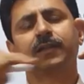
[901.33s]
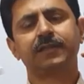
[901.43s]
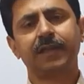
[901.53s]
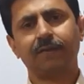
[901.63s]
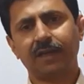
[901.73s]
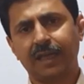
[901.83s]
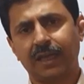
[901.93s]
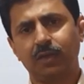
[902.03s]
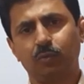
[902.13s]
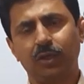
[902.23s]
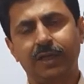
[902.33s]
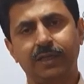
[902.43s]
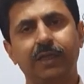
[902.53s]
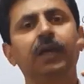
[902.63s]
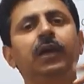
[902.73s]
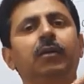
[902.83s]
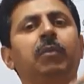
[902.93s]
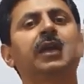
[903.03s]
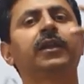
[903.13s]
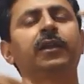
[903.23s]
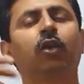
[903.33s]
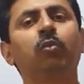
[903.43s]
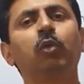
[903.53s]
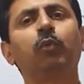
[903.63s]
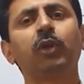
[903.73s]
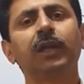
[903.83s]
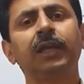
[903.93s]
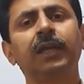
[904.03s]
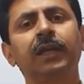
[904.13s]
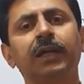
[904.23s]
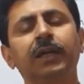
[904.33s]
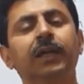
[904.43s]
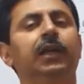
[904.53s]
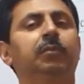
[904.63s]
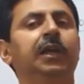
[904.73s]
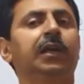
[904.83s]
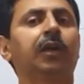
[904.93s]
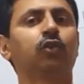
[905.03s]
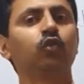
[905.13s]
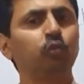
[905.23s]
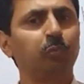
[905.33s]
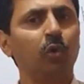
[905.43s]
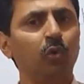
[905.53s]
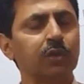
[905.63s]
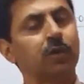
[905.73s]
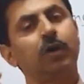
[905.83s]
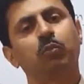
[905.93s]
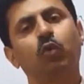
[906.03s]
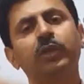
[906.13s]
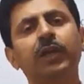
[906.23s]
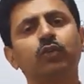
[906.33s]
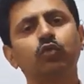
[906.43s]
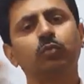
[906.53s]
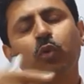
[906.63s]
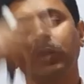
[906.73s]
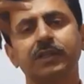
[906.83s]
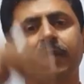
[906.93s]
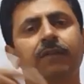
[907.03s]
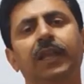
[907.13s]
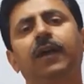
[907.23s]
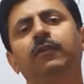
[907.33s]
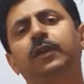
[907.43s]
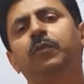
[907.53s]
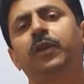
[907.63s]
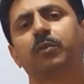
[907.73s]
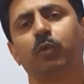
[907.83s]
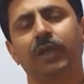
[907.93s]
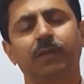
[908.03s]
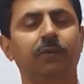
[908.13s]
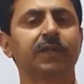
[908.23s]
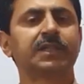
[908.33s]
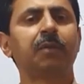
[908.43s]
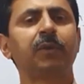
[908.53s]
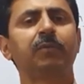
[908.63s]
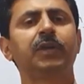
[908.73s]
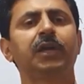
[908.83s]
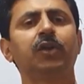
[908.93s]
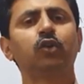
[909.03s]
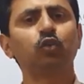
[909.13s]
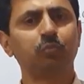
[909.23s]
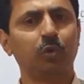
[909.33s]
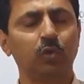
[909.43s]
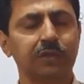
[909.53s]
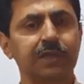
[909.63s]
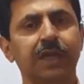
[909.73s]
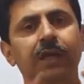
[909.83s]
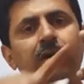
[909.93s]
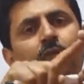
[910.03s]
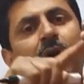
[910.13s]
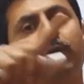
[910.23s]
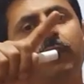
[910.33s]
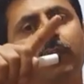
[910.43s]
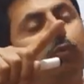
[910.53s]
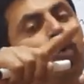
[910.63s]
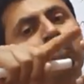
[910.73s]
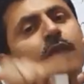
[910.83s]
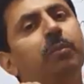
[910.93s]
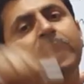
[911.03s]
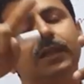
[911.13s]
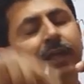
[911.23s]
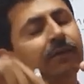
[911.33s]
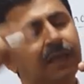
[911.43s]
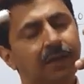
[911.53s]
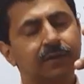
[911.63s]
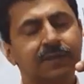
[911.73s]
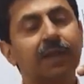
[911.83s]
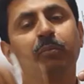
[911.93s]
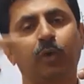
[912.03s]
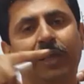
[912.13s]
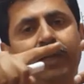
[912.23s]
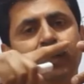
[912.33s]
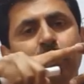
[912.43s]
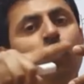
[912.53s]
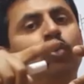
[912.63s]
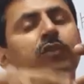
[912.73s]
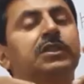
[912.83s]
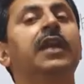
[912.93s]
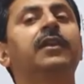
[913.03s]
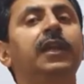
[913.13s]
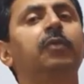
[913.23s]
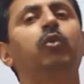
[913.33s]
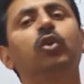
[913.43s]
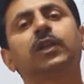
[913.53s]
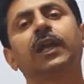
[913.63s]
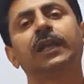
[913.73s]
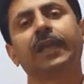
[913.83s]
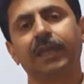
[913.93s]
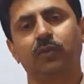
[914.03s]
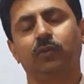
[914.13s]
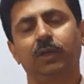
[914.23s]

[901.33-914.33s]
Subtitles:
is having negative polarity. But in homopolar link, if there are two poles or more than two poles, they will have different polarity. For example, if there are two poles, they will have same polarity. Generally both are negative.